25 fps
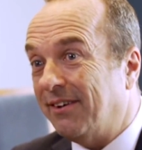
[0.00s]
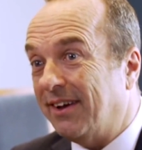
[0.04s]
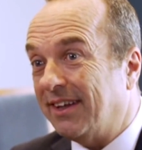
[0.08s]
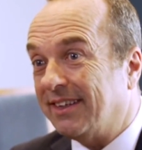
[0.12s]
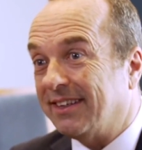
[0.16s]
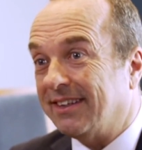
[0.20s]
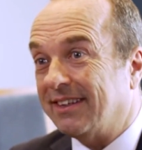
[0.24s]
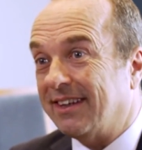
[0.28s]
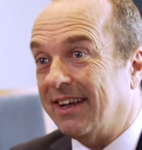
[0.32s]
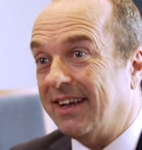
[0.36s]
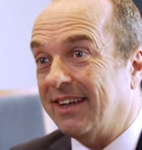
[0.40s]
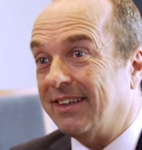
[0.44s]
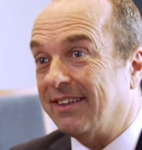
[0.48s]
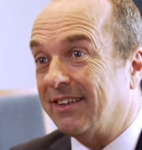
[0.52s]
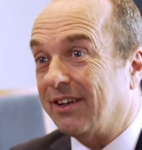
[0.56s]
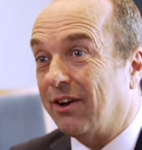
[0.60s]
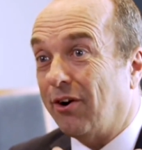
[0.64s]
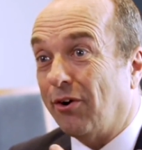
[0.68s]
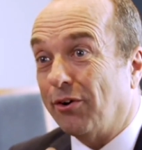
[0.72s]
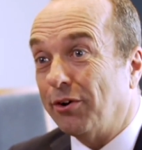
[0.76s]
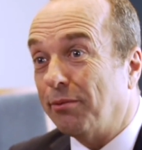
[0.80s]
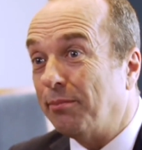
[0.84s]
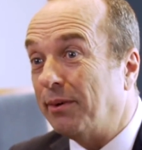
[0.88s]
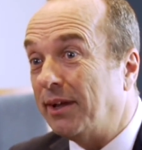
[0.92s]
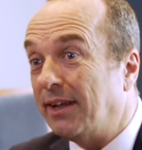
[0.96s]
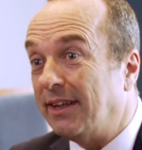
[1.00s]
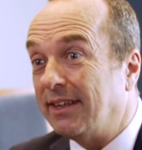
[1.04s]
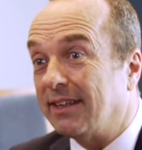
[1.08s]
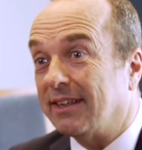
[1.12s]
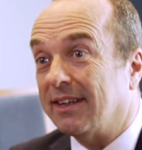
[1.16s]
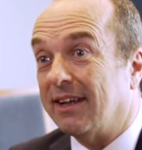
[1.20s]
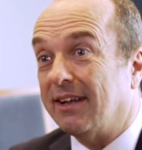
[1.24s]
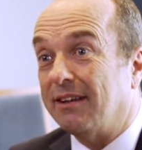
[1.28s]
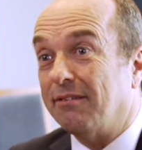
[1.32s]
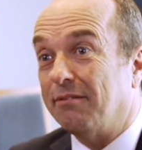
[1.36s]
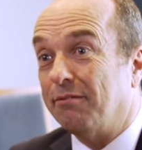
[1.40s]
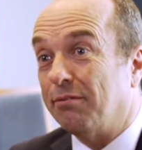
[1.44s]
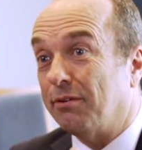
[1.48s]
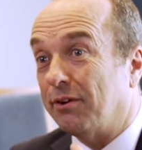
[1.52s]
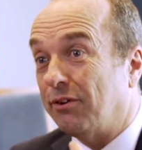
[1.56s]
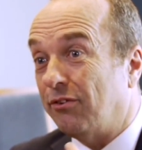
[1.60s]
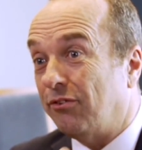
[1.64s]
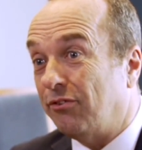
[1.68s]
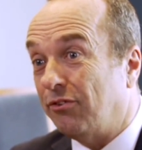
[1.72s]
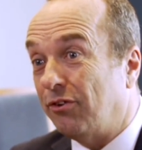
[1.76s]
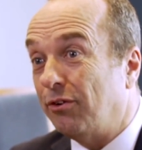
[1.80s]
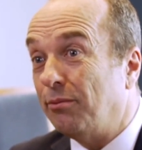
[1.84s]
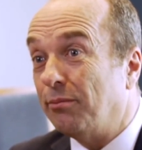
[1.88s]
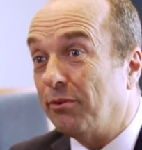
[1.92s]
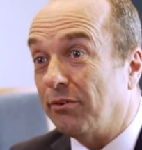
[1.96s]
US as economies and for
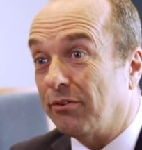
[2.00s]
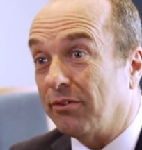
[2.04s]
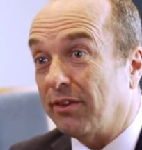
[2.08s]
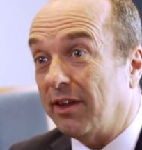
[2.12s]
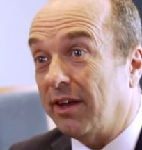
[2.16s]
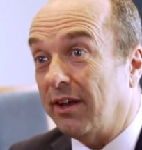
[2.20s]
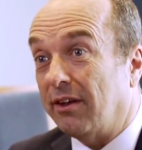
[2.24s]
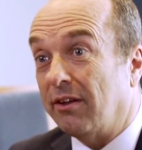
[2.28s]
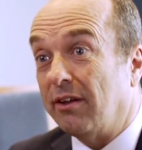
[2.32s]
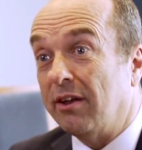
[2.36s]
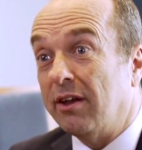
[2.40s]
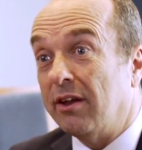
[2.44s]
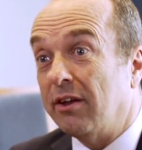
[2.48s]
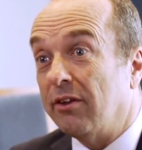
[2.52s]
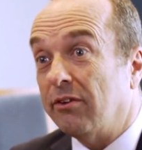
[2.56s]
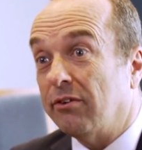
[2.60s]
consumers there.